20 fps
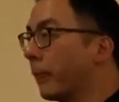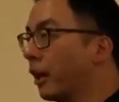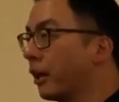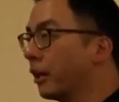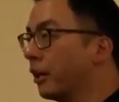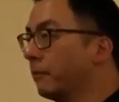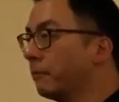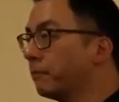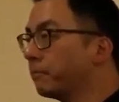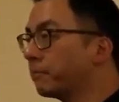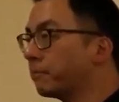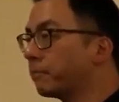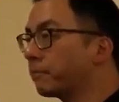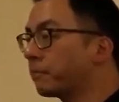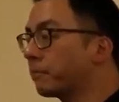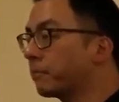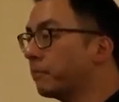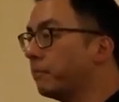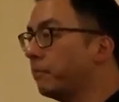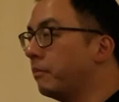Okay?
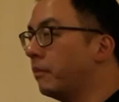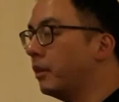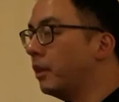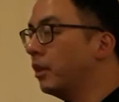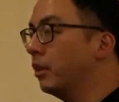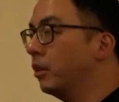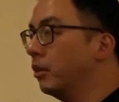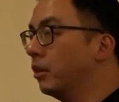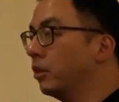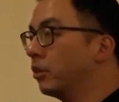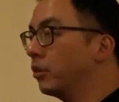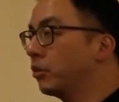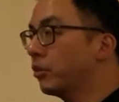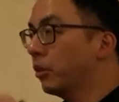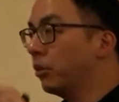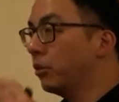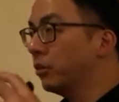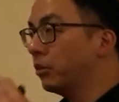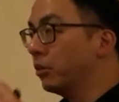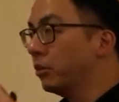
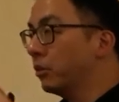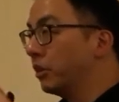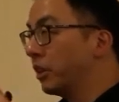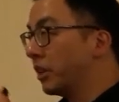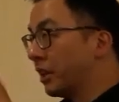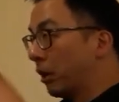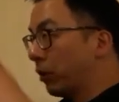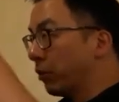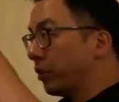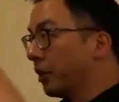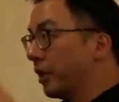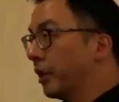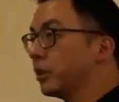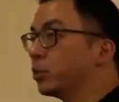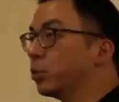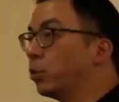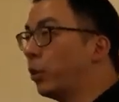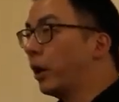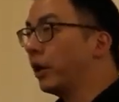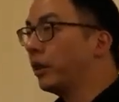So they count it as
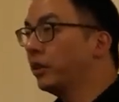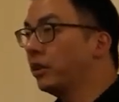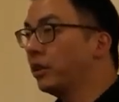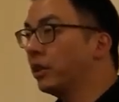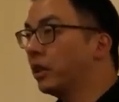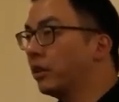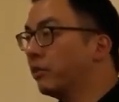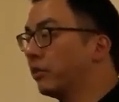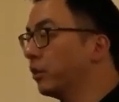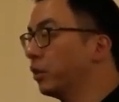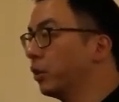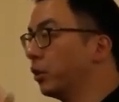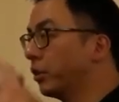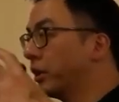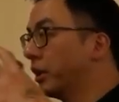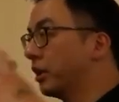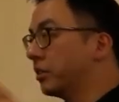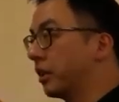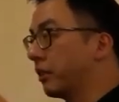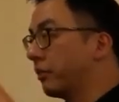one, even though
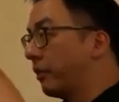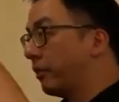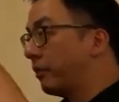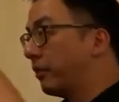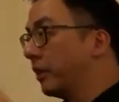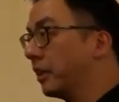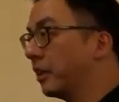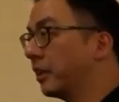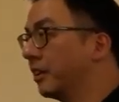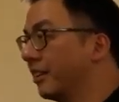there's like 50